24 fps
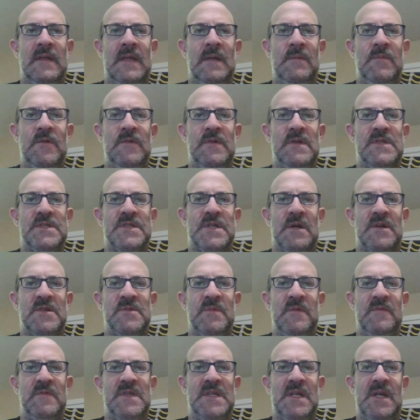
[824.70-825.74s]
He starts
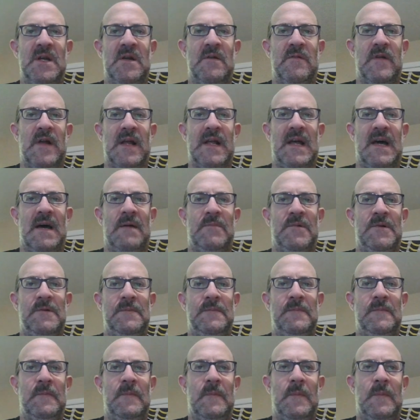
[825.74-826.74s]
to move his king over, I gobble.